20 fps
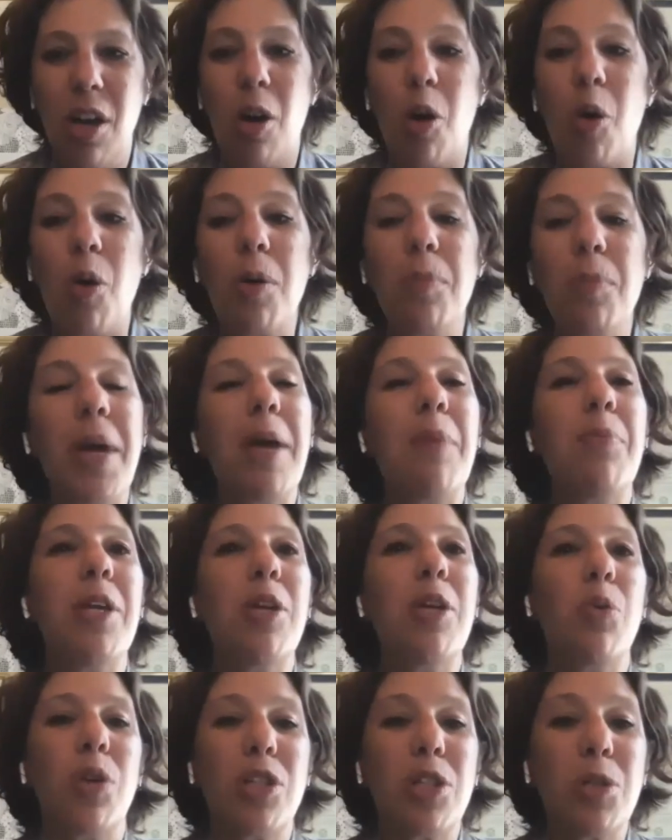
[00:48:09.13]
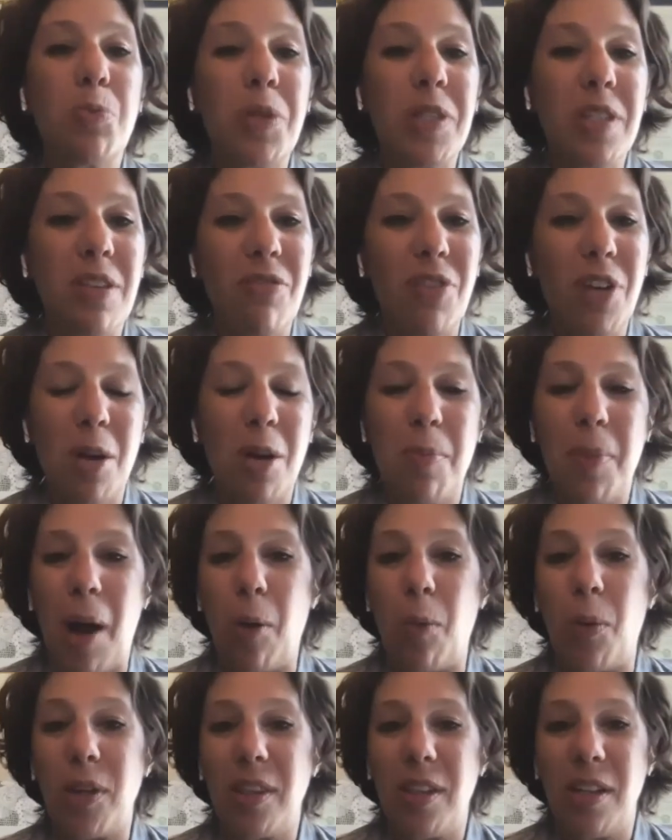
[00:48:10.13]
or maybe you were specific about
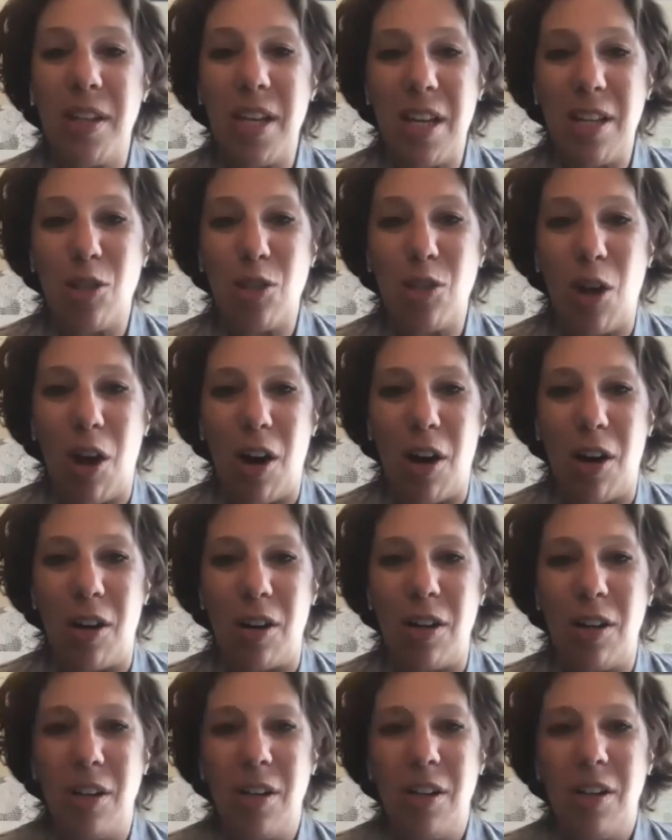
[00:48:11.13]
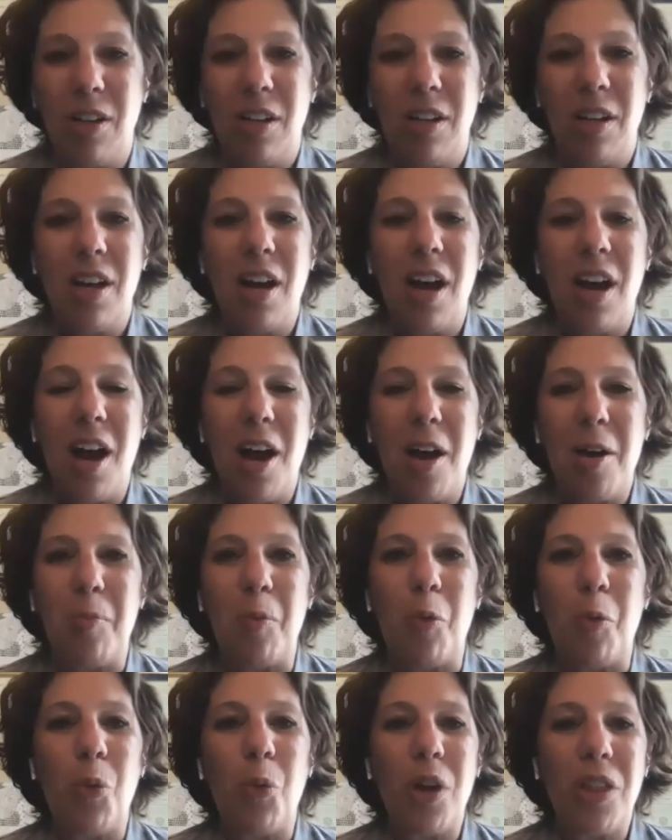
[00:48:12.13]
what the needs are um,
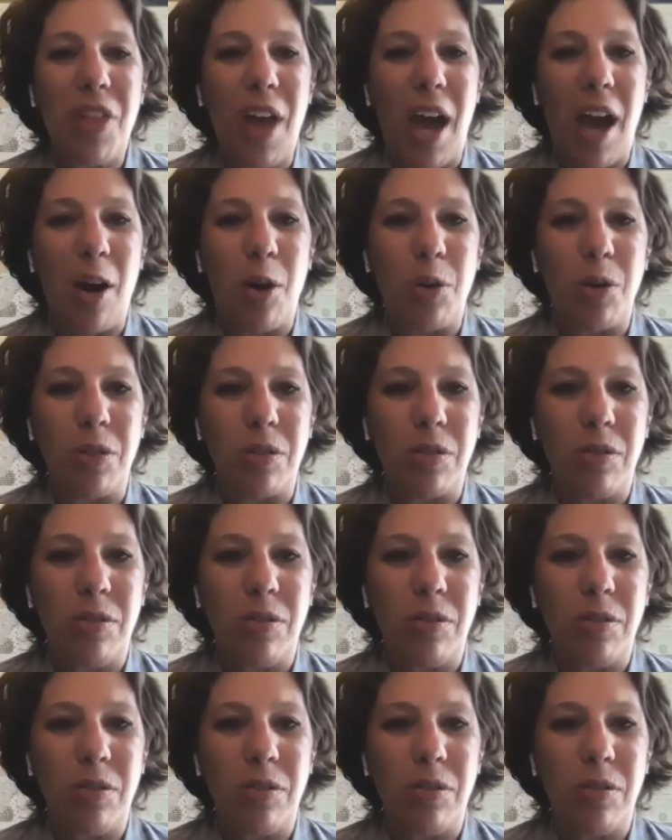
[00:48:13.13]
without